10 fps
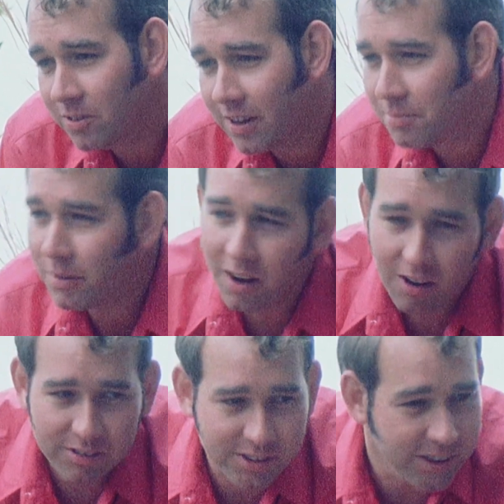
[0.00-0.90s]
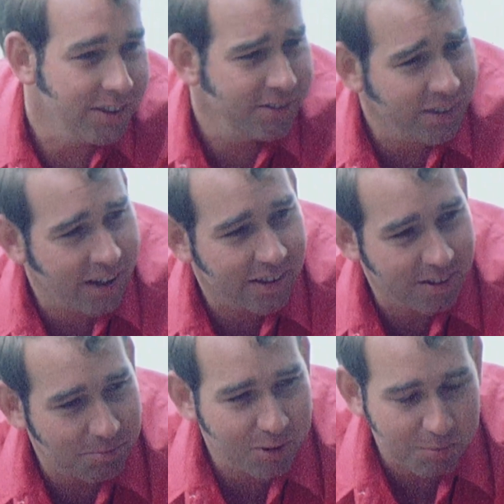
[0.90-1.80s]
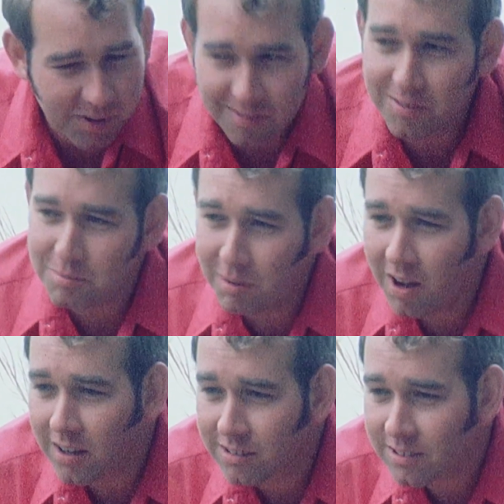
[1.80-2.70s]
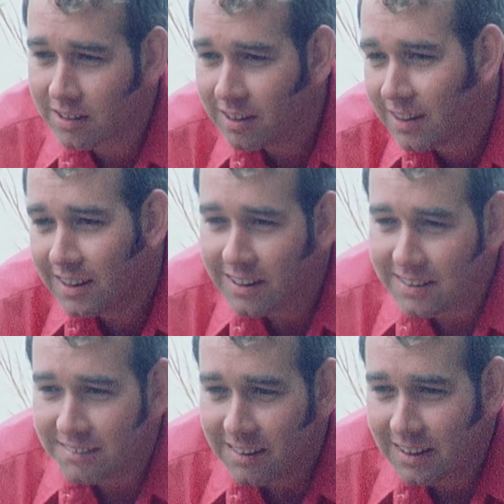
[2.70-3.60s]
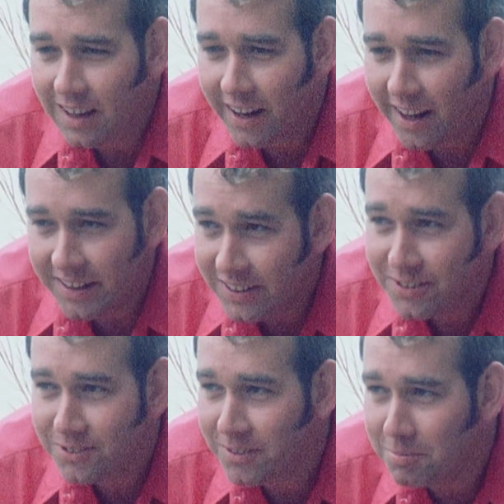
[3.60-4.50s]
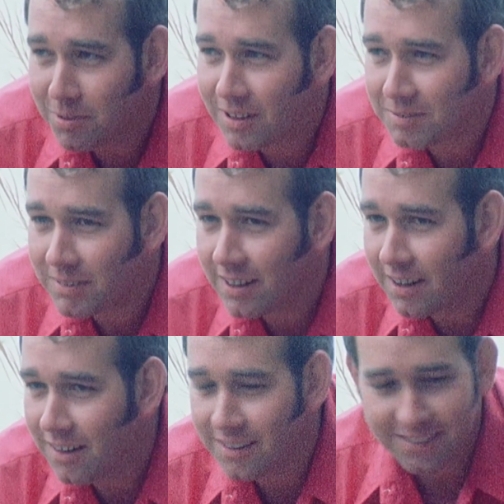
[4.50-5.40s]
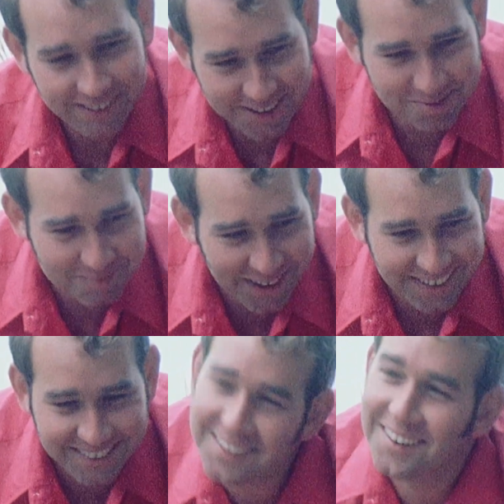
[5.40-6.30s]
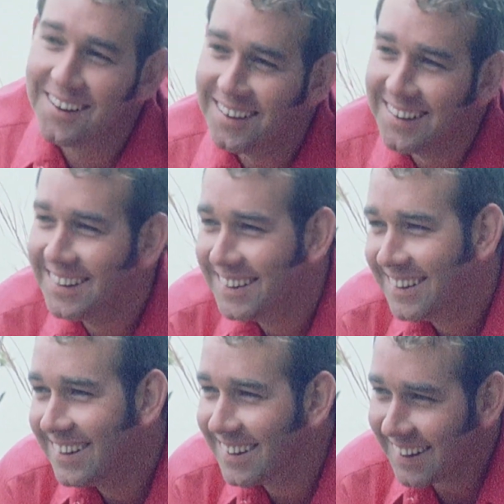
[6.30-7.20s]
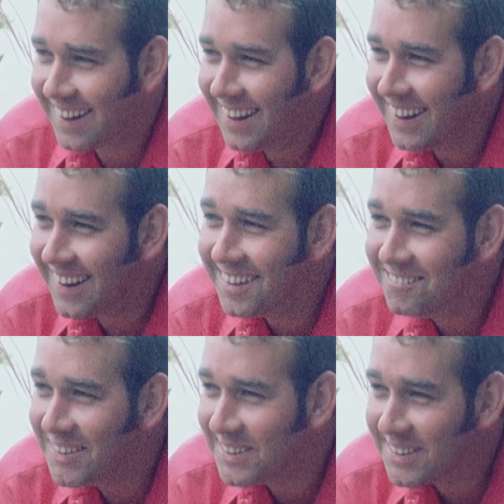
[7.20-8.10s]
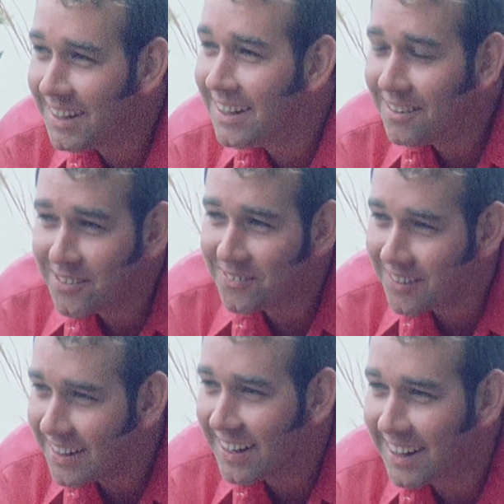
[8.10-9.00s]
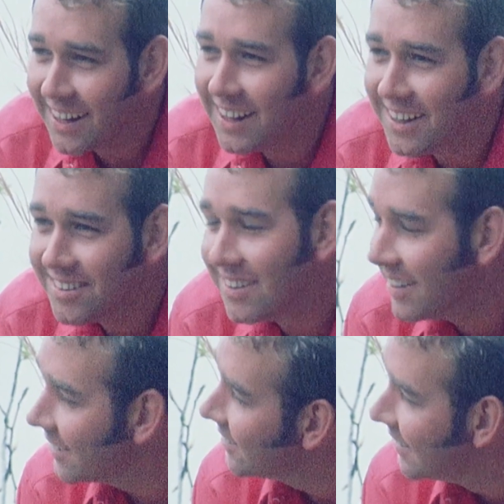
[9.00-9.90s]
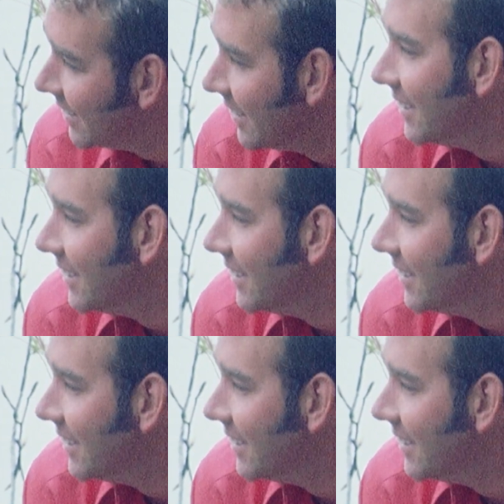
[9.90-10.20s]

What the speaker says: pulls up and honks, you know, and you got something too big for the box. And I knew when he pulled up there and honked, that was my guitar. And I mean to tell you, I went running out of the house like a,